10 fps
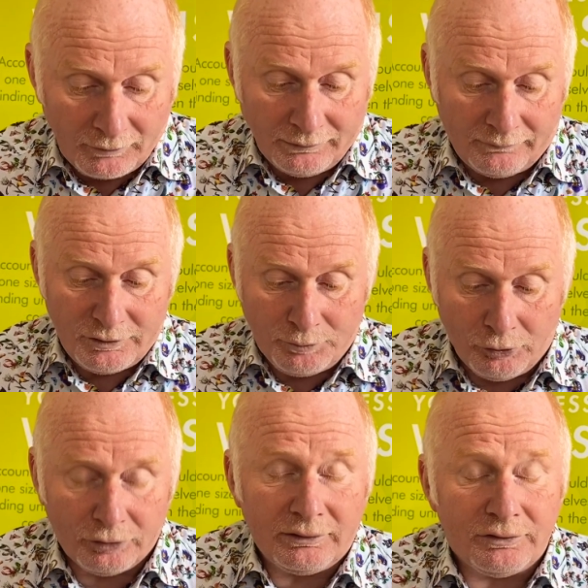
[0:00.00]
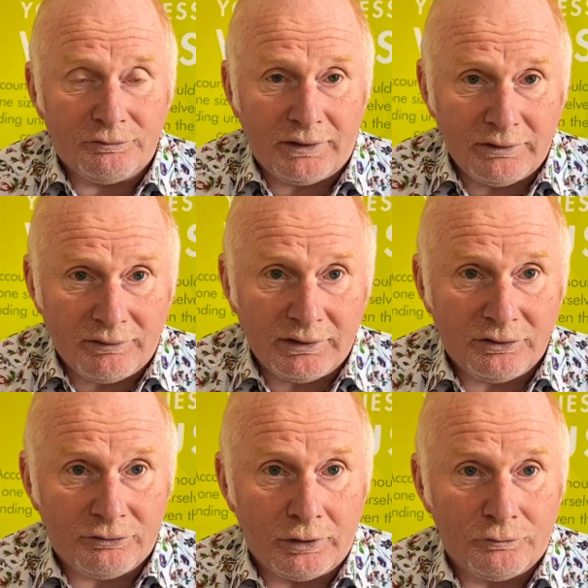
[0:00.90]
Now this portal is very, very
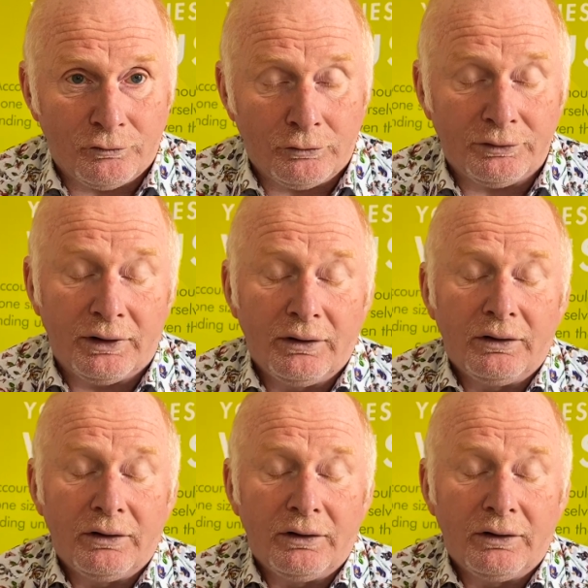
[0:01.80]
straightforward.